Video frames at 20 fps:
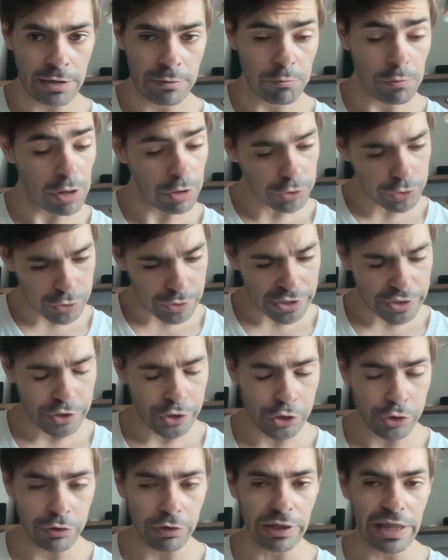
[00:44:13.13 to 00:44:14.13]
Well, you can
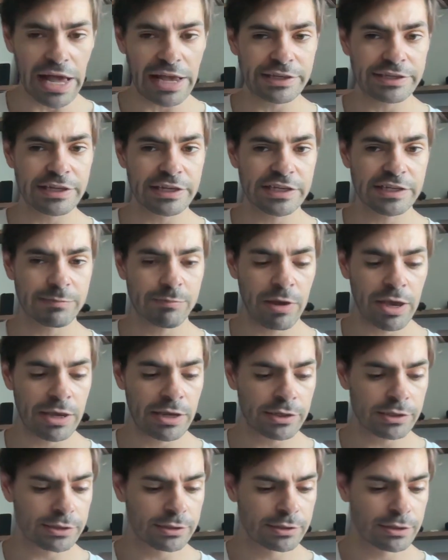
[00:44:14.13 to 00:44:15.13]
utilize a
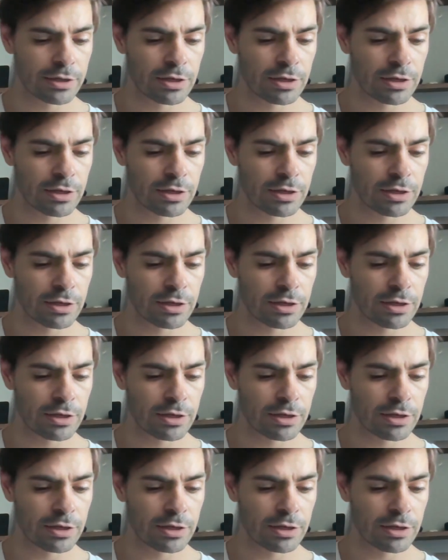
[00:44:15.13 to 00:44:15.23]
space